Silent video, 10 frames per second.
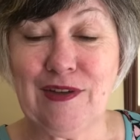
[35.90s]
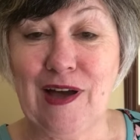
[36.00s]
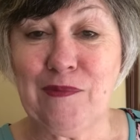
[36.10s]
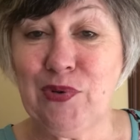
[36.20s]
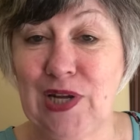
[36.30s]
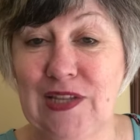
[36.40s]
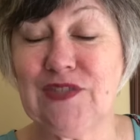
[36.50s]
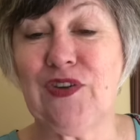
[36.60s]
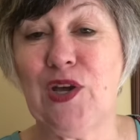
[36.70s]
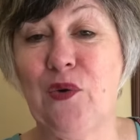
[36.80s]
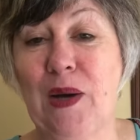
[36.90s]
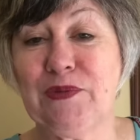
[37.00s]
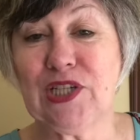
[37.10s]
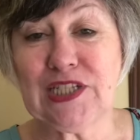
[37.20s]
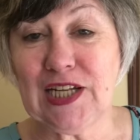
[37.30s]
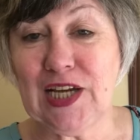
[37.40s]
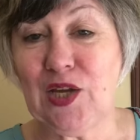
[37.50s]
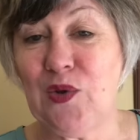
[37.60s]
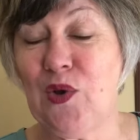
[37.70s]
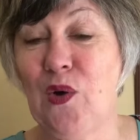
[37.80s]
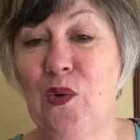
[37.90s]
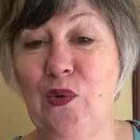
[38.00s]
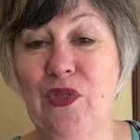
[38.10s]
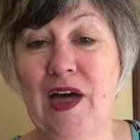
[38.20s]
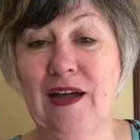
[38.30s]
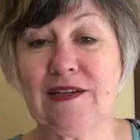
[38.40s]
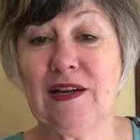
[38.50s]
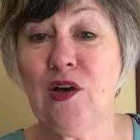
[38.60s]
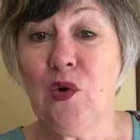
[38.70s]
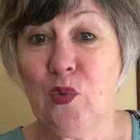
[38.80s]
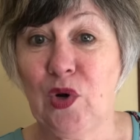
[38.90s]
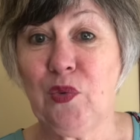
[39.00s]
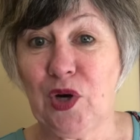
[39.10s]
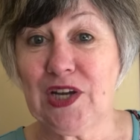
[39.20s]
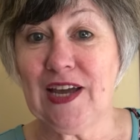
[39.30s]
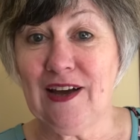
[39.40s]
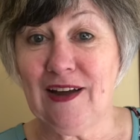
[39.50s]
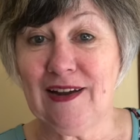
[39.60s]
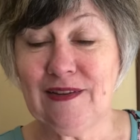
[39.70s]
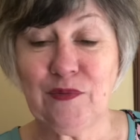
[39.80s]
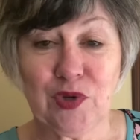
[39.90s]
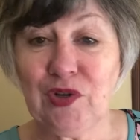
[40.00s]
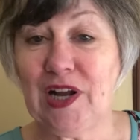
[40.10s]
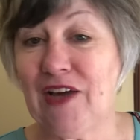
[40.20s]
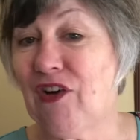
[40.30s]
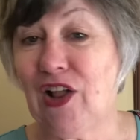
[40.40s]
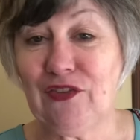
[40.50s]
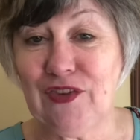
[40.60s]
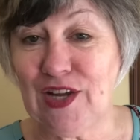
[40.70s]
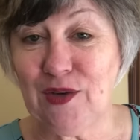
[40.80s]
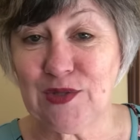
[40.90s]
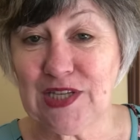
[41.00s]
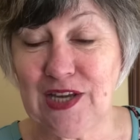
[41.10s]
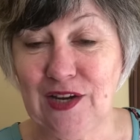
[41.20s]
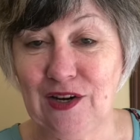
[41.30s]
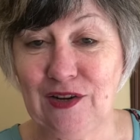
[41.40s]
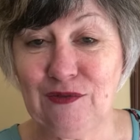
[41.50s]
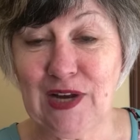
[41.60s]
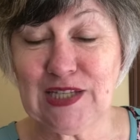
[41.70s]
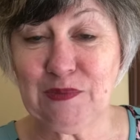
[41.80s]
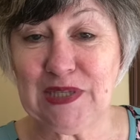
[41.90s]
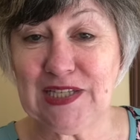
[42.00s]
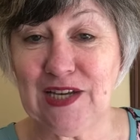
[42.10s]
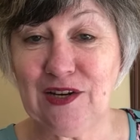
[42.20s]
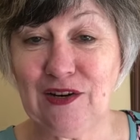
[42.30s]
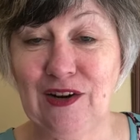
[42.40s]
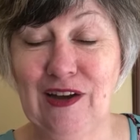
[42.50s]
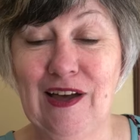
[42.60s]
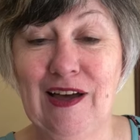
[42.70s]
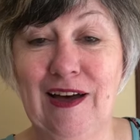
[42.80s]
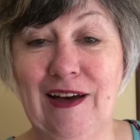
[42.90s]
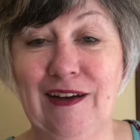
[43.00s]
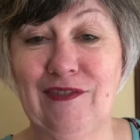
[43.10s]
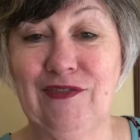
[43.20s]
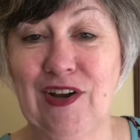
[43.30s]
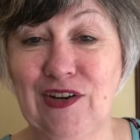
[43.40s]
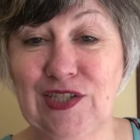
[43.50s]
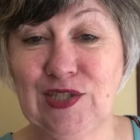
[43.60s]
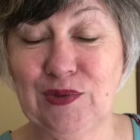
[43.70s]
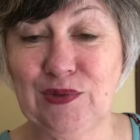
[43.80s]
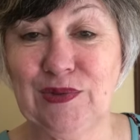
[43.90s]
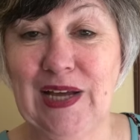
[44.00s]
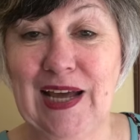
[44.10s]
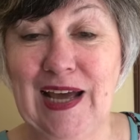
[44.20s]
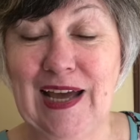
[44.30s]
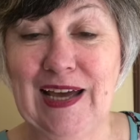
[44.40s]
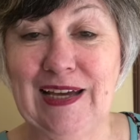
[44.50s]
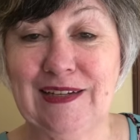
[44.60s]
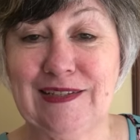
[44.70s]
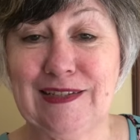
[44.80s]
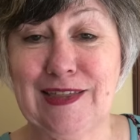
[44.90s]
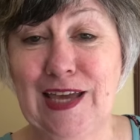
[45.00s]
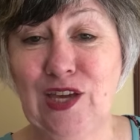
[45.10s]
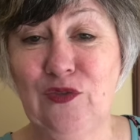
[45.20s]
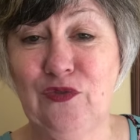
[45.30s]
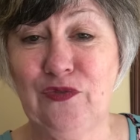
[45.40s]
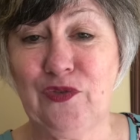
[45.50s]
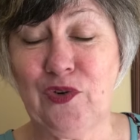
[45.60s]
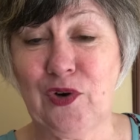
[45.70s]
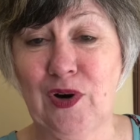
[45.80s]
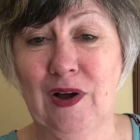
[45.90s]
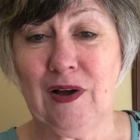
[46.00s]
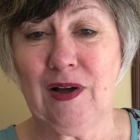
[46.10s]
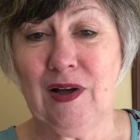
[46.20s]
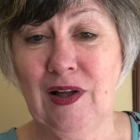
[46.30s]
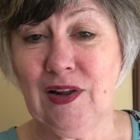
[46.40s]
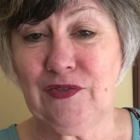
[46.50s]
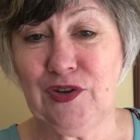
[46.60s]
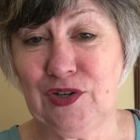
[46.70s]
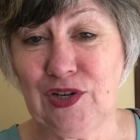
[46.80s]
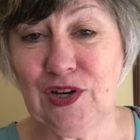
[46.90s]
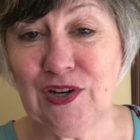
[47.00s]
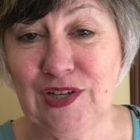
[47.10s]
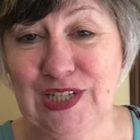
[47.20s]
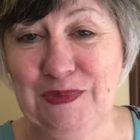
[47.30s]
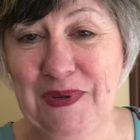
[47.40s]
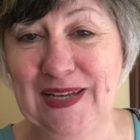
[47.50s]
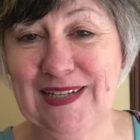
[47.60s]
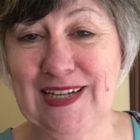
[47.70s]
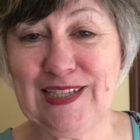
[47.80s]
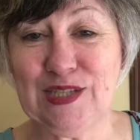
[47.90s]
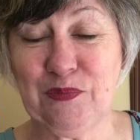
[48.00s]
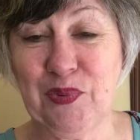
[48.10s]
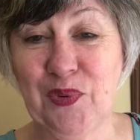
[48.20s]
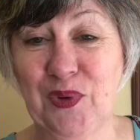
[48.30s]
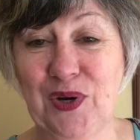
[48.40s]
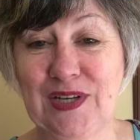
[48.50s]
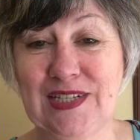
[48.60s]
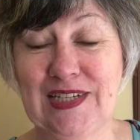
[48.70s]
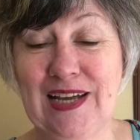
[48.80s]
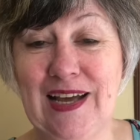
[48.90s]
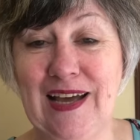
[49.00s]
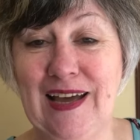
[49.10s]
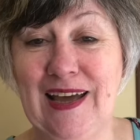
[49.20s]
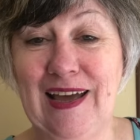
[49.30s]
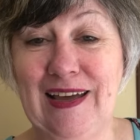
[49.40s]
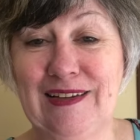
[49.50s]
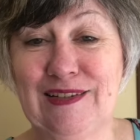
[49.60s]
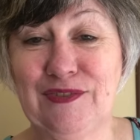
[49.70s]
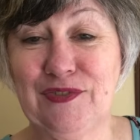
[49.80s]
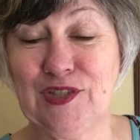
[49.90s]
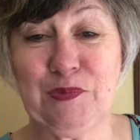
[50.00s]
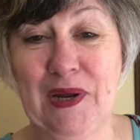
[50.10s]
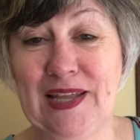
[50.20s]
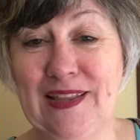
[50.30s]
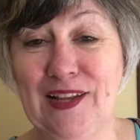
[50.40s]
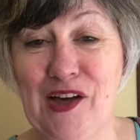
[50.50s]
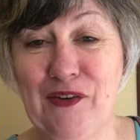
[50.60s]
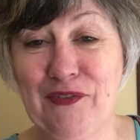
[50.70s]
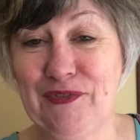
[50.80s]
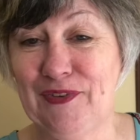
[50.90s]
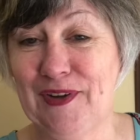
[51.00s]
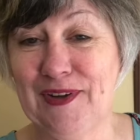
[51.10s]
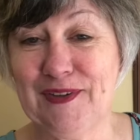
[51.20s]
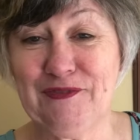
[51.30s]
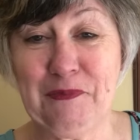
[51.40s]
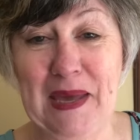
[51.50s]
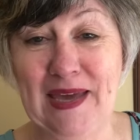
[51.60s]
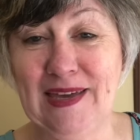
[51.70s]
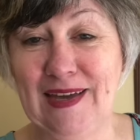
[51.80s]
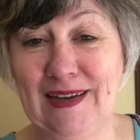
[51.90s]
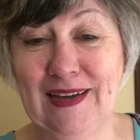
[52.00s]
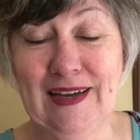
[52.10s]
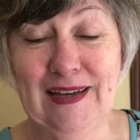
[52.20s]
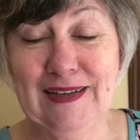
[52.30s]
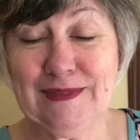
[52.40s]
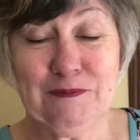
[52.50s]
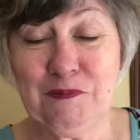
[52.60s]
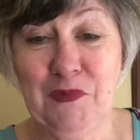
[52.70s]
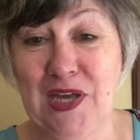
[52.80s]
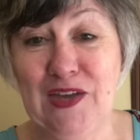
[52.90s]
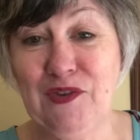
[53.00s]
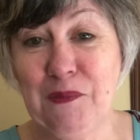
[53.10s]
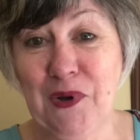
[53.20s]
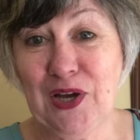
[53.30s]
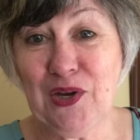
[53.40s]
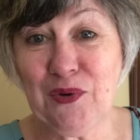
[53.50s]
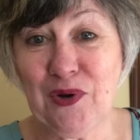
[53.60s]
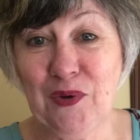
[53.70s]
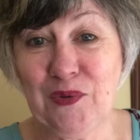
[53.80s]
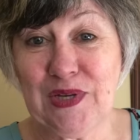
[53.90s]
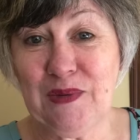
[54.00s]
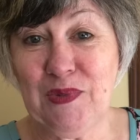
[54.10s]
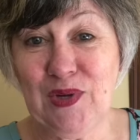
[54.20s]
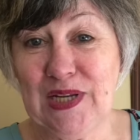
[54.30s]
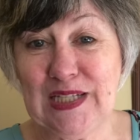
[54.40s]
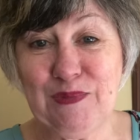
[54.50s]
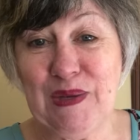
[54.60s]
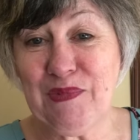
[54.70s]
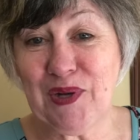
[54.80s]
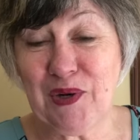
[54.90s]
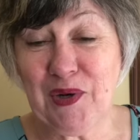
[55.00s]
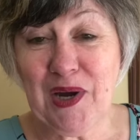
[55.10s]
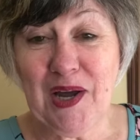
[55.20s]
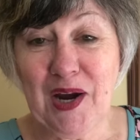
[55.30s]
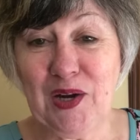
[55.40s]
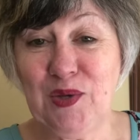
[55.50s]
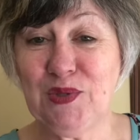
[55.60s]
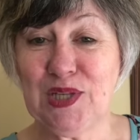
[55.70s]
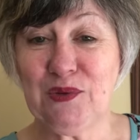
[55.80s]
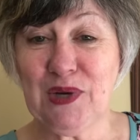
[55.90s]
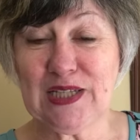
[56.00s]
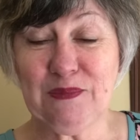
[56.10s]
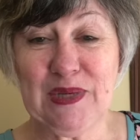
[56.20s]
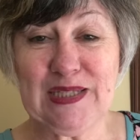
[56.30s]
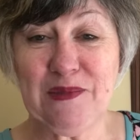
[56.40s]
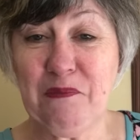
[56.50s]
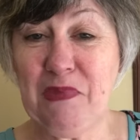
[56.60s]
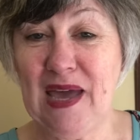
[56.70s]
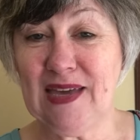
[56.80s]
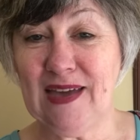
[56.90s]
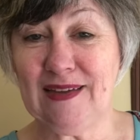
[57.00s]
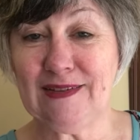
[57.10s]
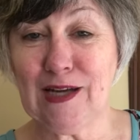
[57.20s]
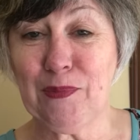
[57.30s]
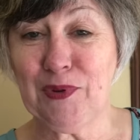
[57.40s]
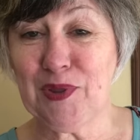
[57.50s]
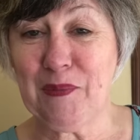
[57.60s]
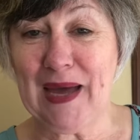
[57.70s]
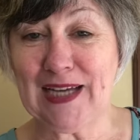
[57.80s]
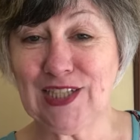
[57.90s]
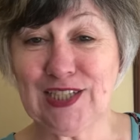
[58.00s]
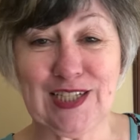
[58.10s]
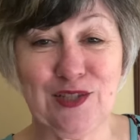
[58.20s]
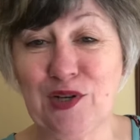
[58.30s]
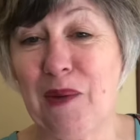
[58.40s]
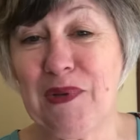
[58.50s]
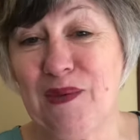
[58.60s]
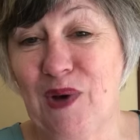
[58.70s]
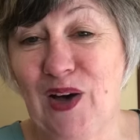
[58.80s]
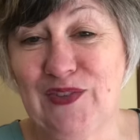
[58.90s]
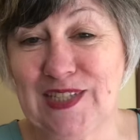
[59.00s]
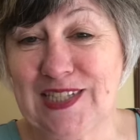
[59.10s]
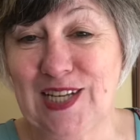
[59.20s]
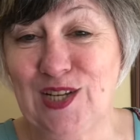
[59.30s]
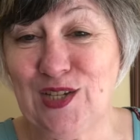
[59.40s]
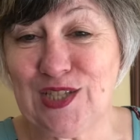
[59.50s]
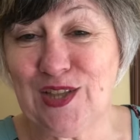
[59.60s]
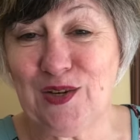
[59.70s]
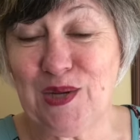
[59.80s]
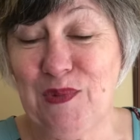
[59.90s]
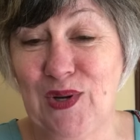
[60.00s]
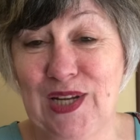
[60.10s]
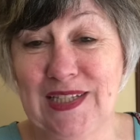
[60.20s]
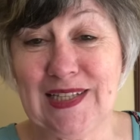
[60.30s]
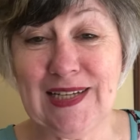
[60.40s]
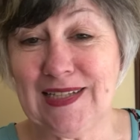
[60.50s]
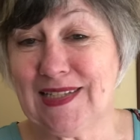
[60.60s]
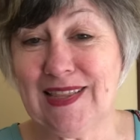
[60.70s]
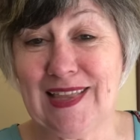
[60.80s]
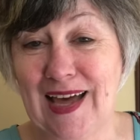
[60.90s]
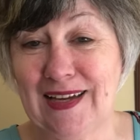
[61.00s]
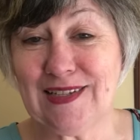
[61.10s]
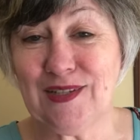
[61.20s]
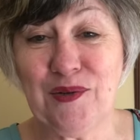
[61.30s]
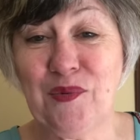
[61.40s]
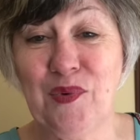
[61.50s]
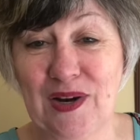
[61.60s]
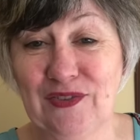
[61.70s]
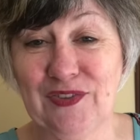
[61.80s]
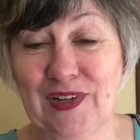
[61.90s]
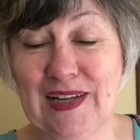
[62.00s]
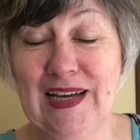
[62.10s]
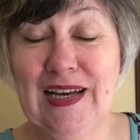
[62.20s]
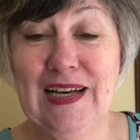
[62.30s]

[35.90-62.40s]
I'm putting this video up just to let you know that we're working on it. We're going to have all the videos here and recipes here very soon. And thank you for all of your encouragement and support and for spreading the love of baking. Even among your own communities, people are using the recipes, baking double the batches and dropping them off to seniors in their communities. And isn't that wonderful?